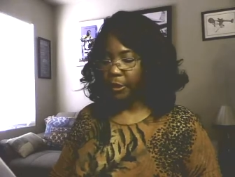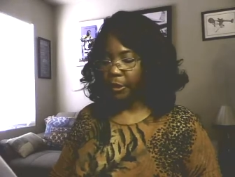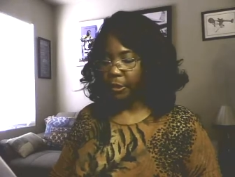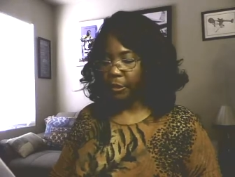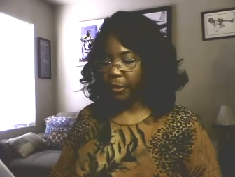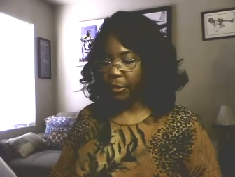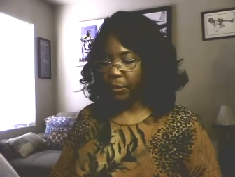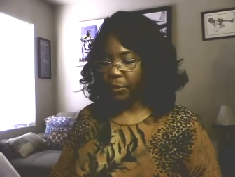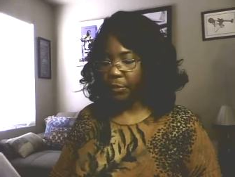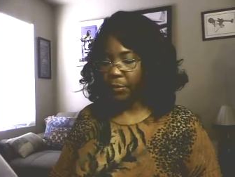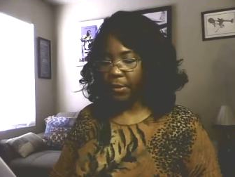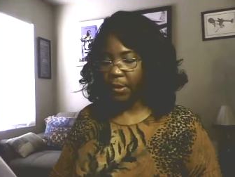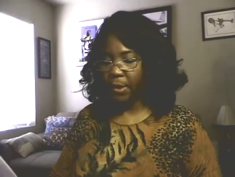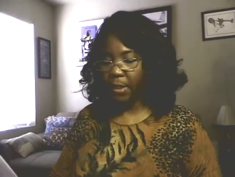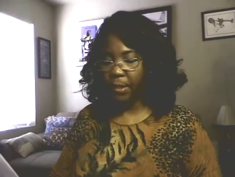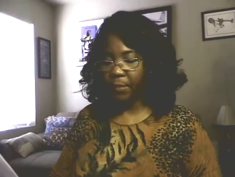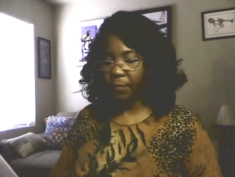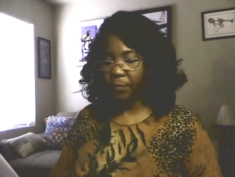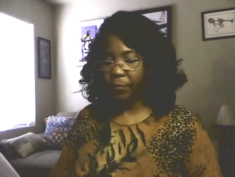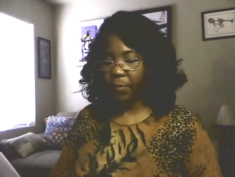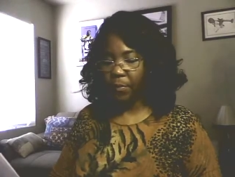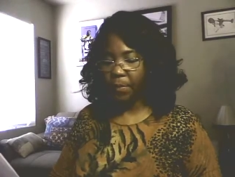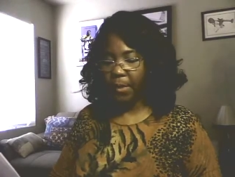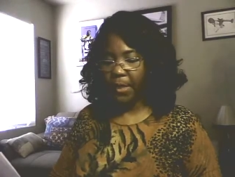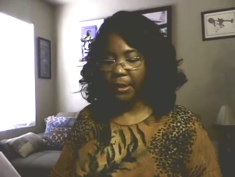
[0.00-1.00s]
certain
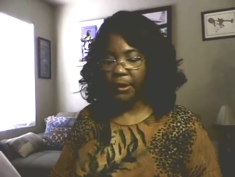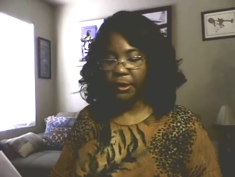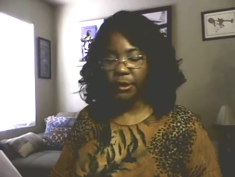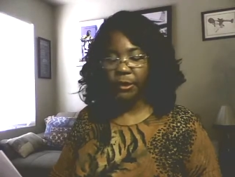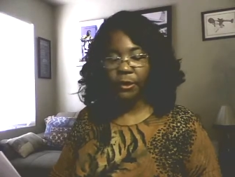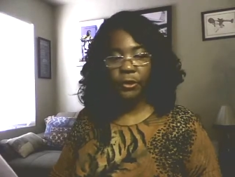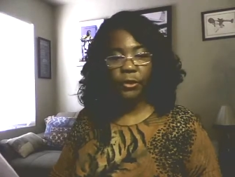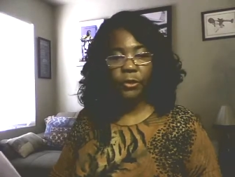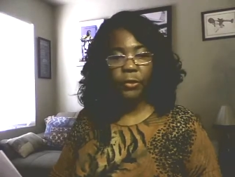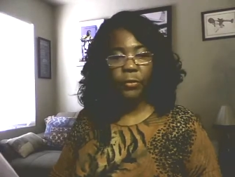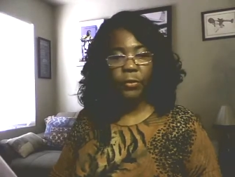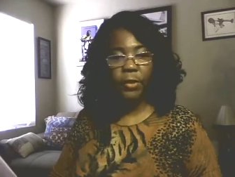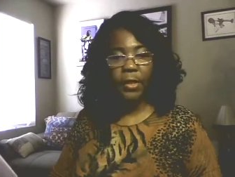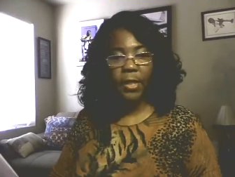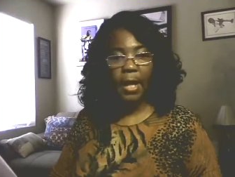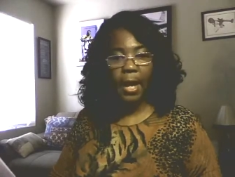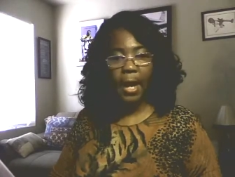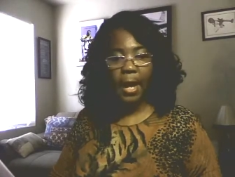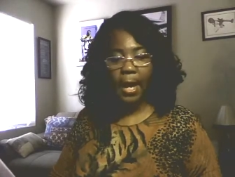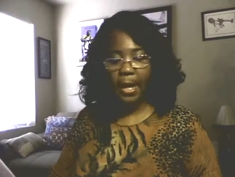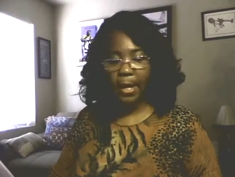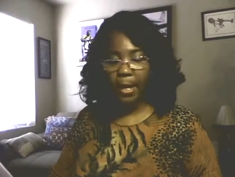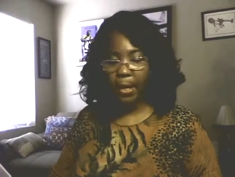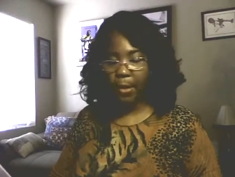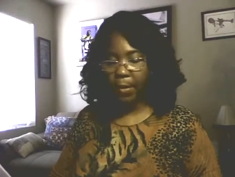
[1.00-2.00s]
information to the
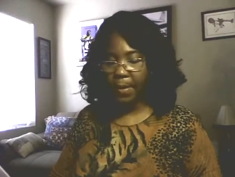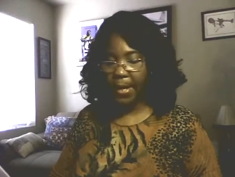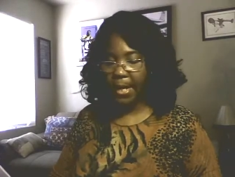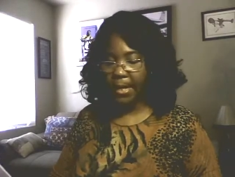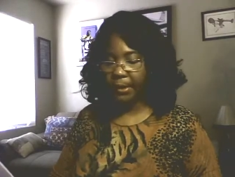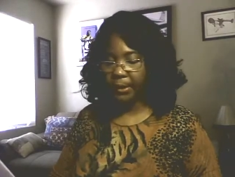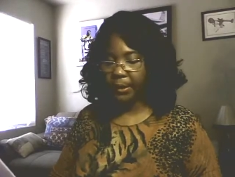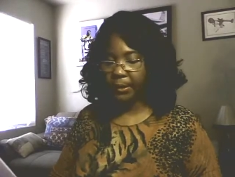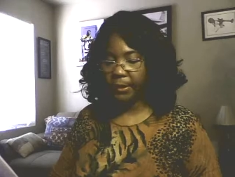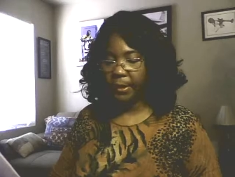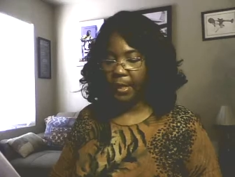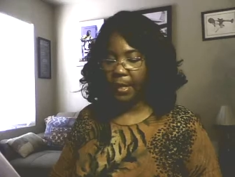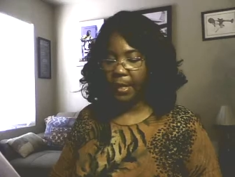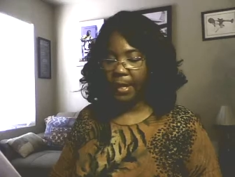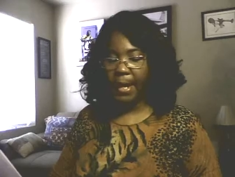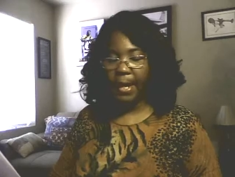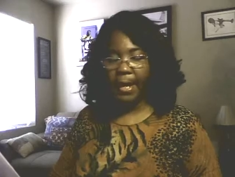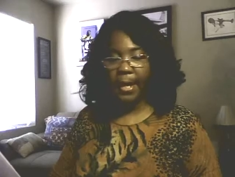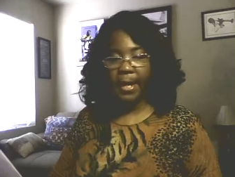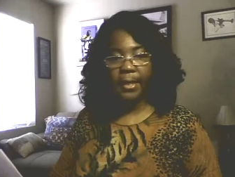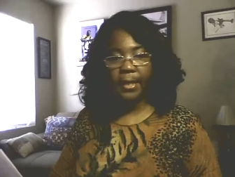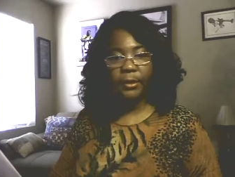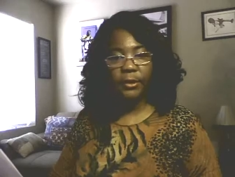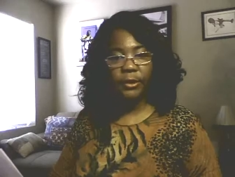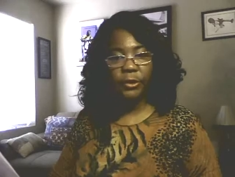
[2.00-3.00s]
IRS
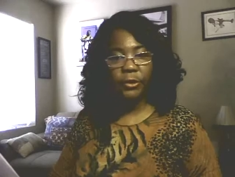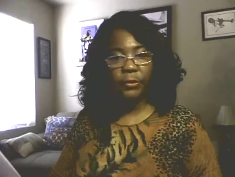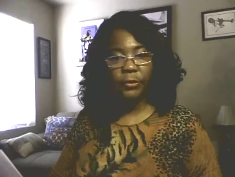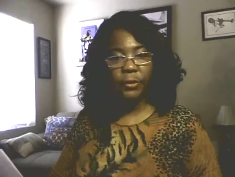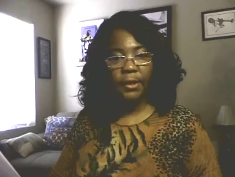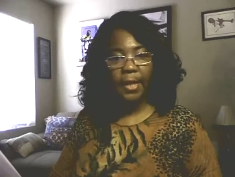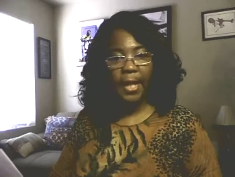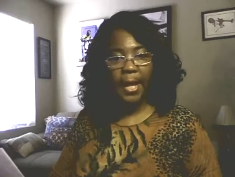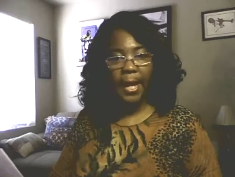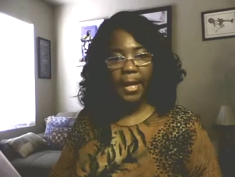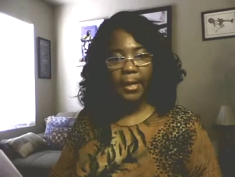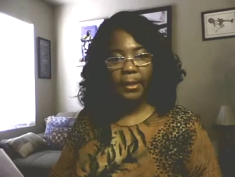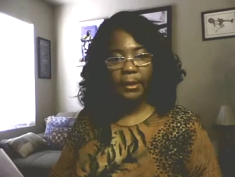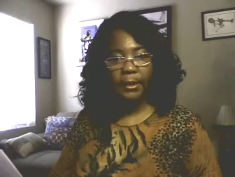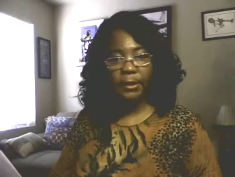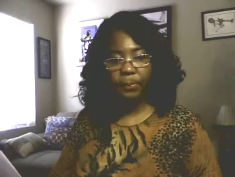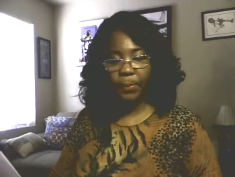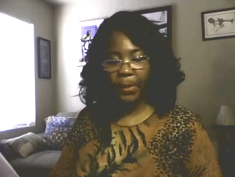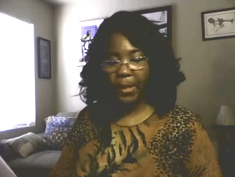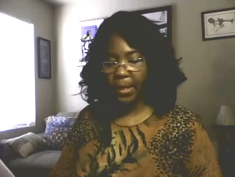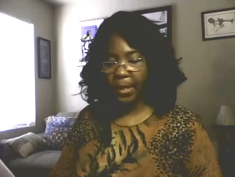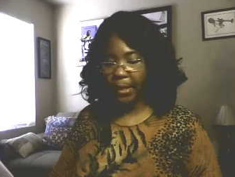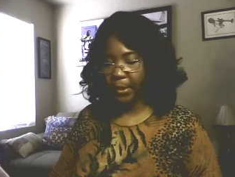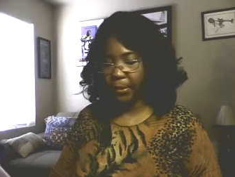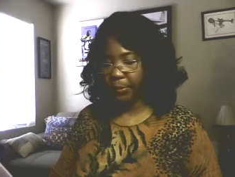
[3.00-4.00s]
and to
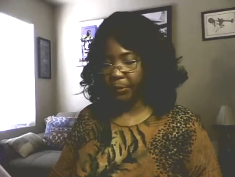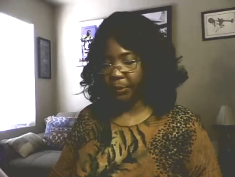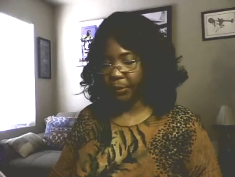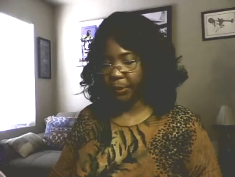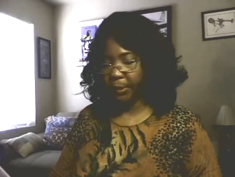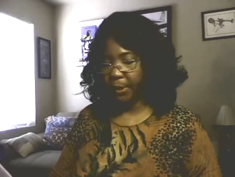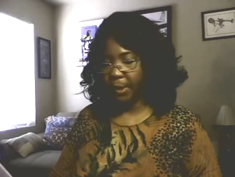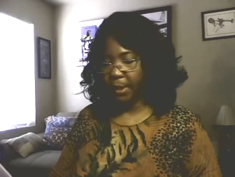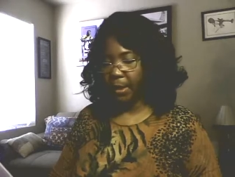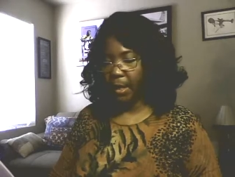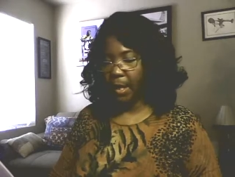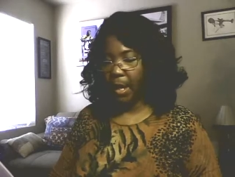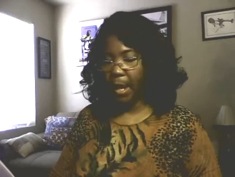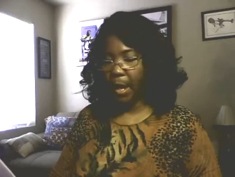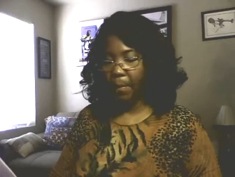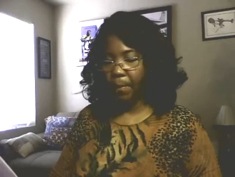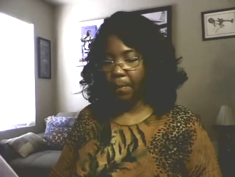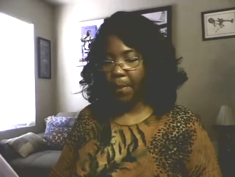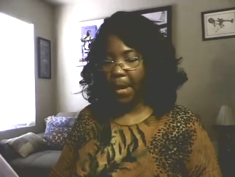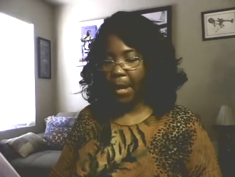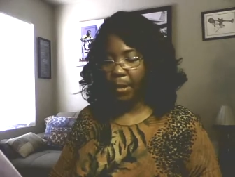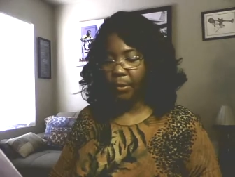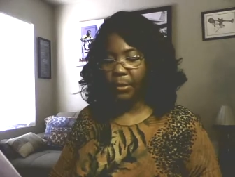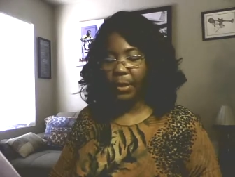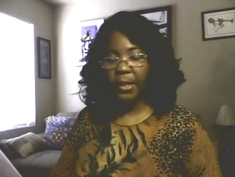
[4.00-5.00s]
taxpayers
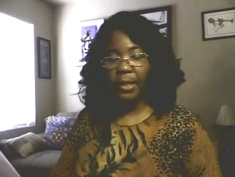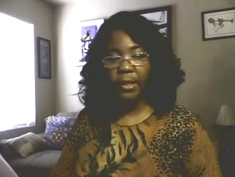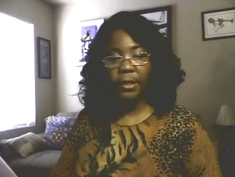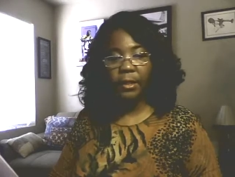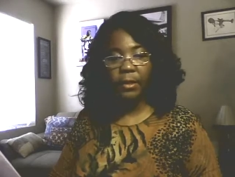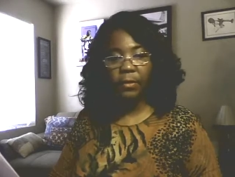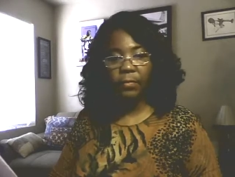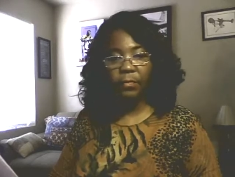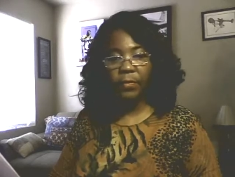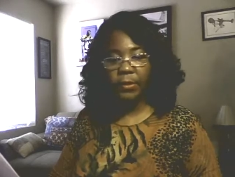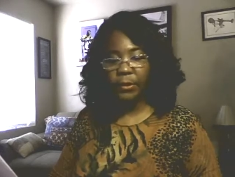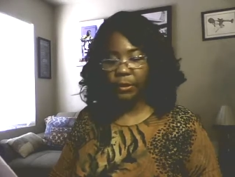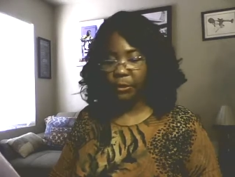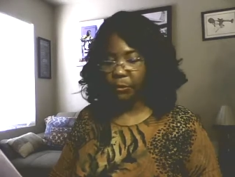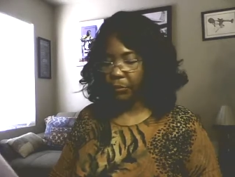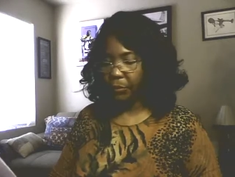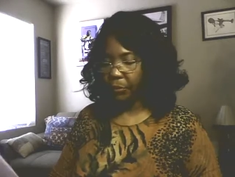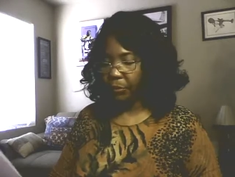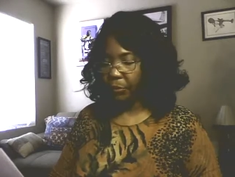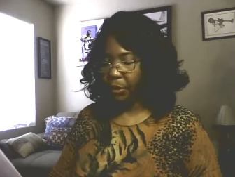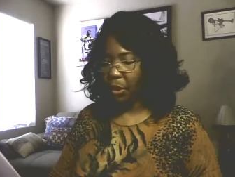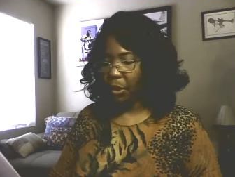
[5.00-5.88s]
about individuals